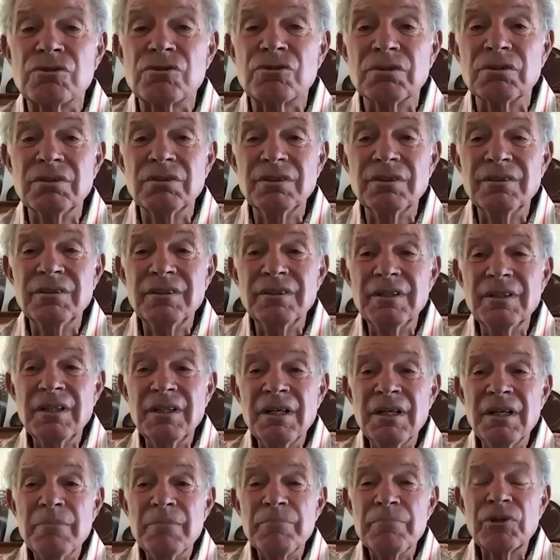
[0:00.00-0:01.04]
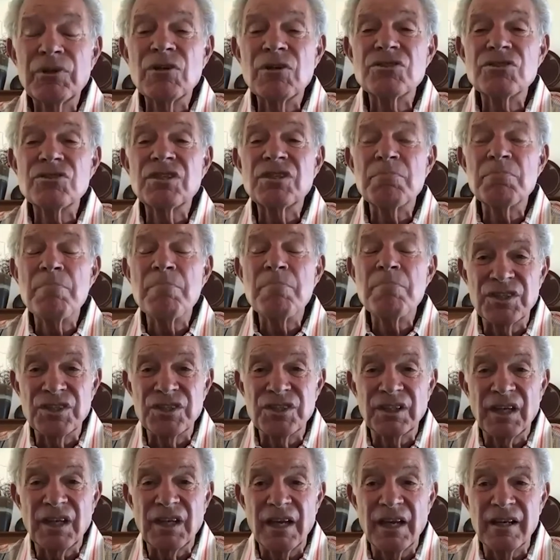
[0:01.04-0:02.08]
because the market becomes more
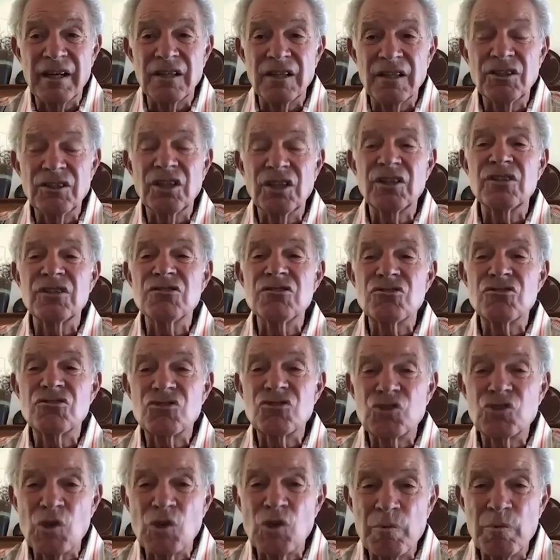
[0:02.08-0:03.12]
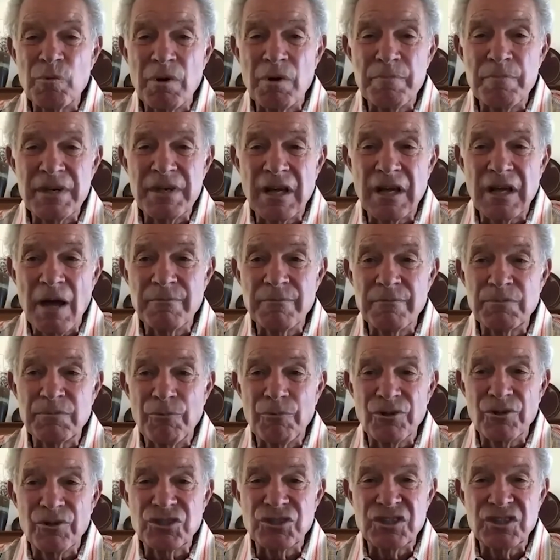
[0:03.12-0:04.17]
sophisticated. The consumer becomes more
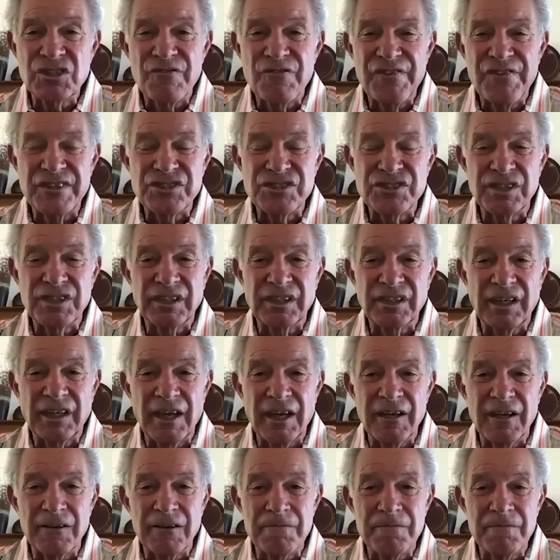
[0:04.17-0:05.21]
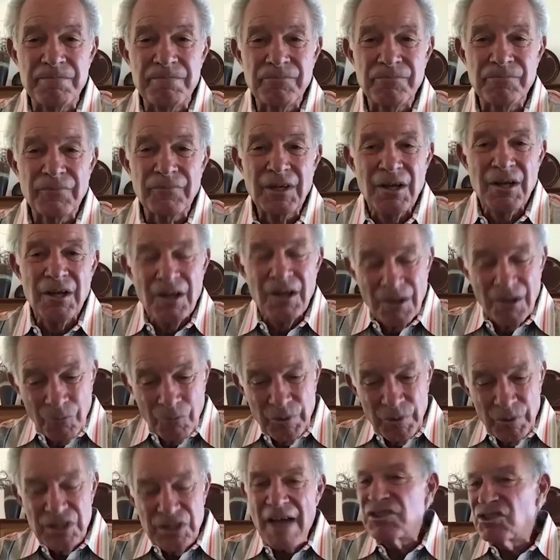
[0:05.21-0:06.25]
sophisticated. We have a saying, if
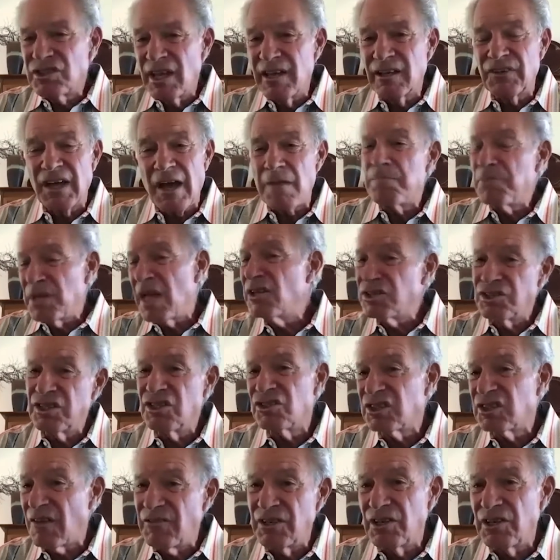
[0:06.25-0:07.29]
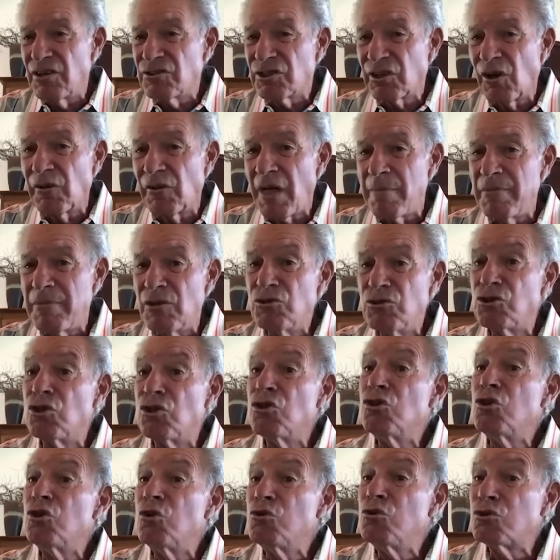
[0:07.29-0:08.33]
you got a PhD 7 years ago, that means
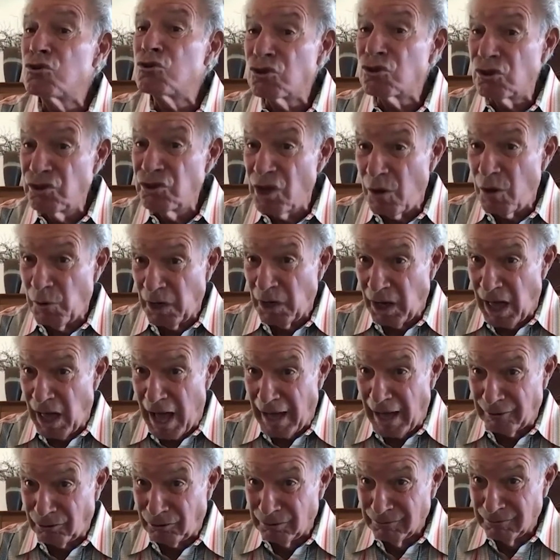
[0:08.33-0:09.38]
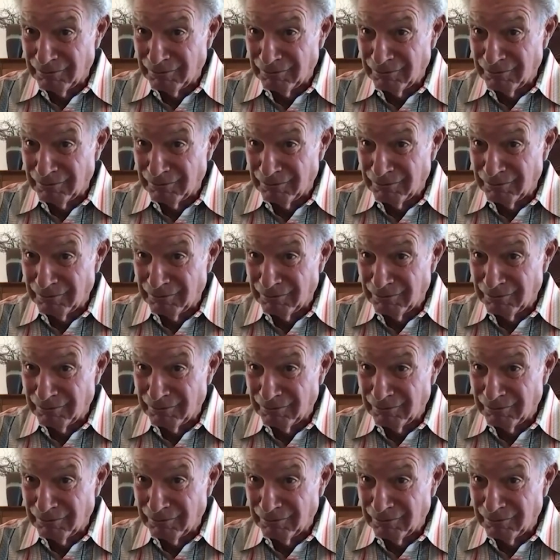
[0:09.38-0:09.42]
you used to know a lot.